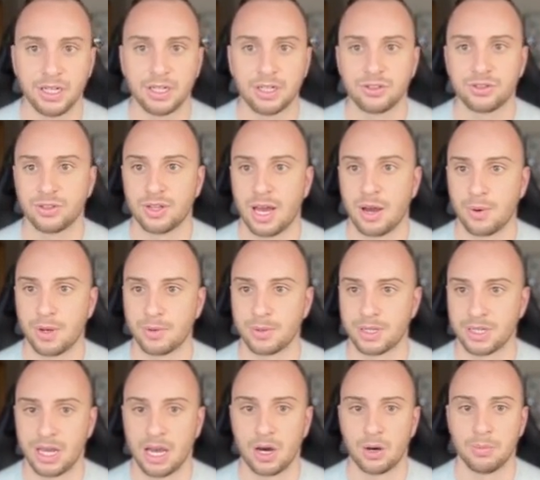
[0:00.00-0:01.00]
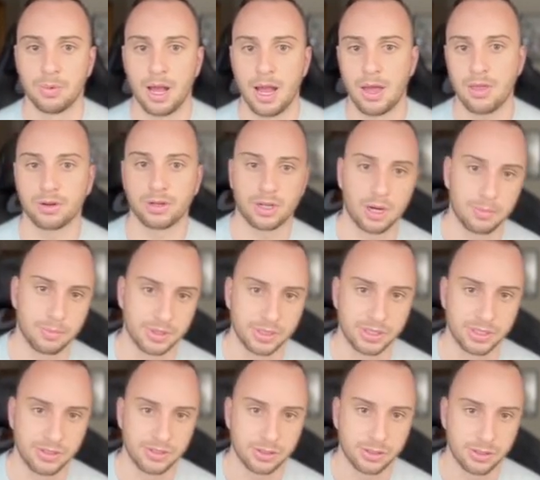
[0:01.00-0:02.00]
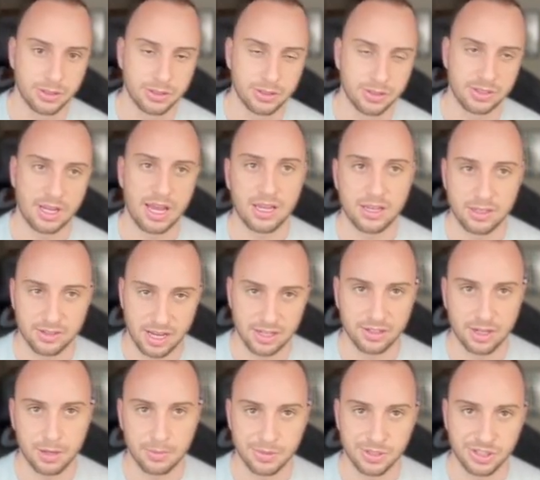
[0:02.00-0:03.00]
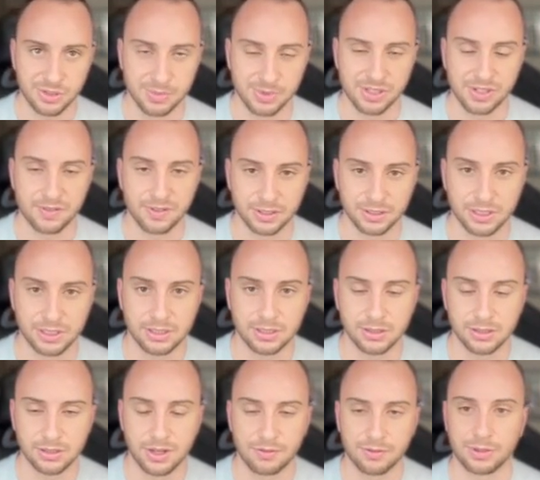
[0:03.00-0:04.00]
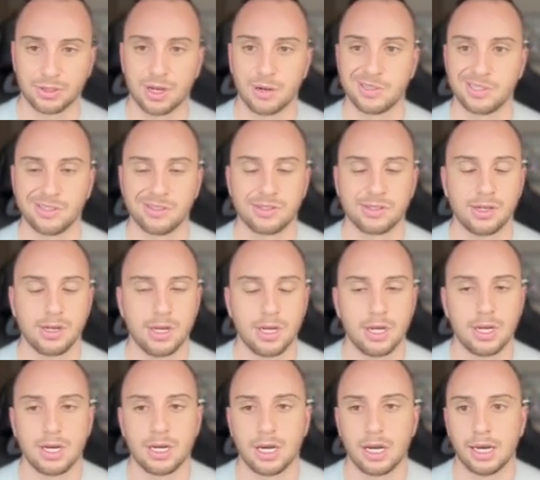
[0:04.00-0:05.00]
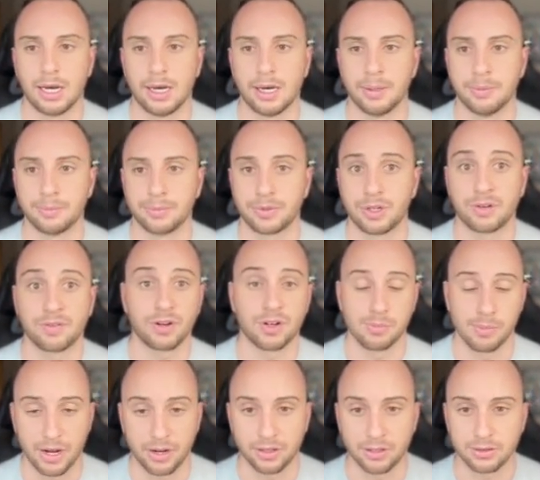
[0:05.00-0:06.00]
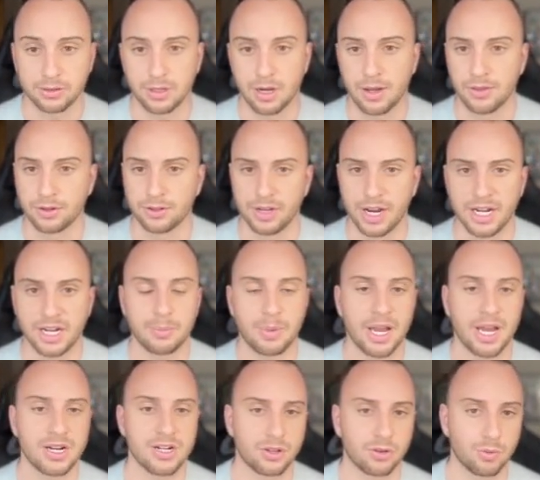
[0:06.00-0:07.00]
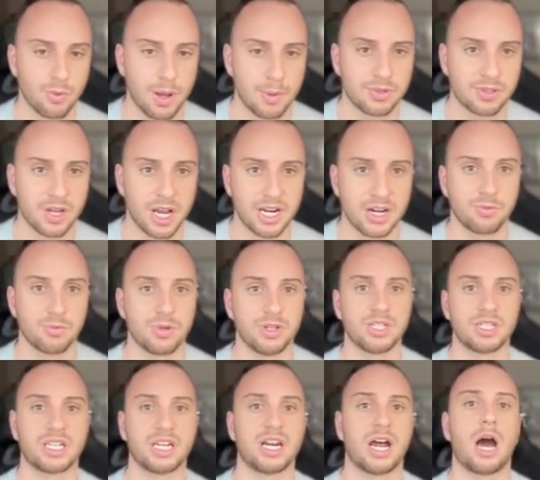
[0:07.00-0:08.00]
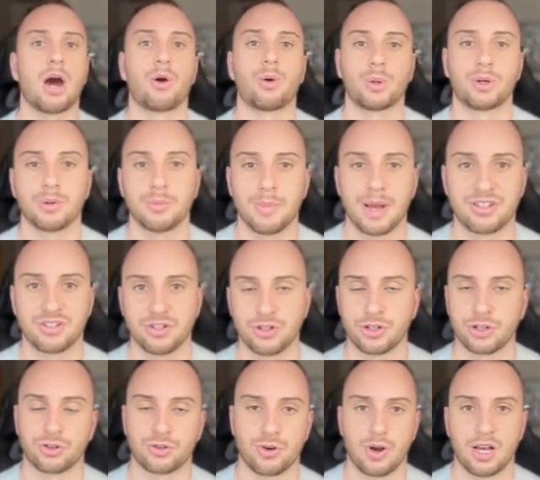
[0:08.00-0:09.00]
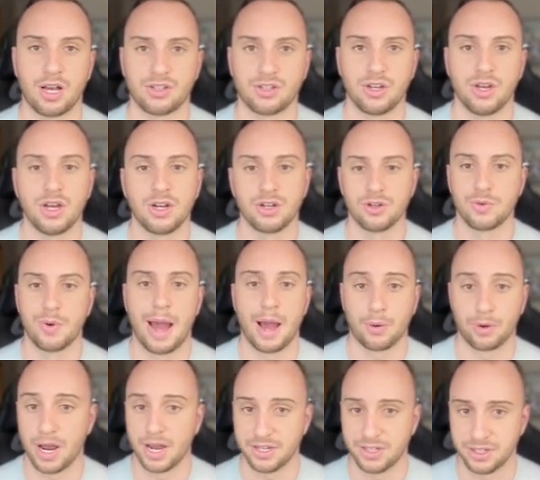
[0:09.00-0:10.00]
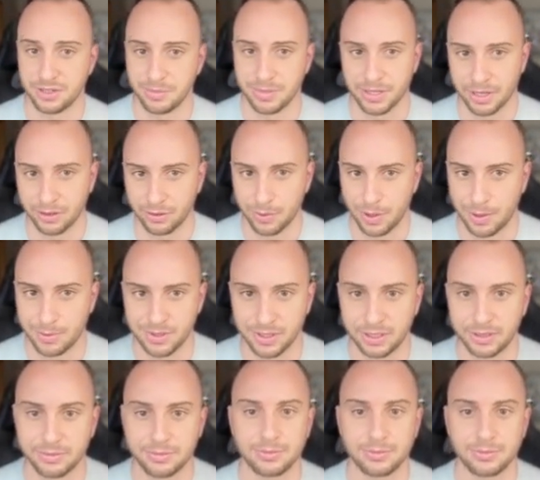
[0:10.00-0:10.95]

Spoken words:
So that way we can help other companies, SaaS companies specifically, software companies, convert better on their landing page, on their website, and really get our message across to our ICP on the website.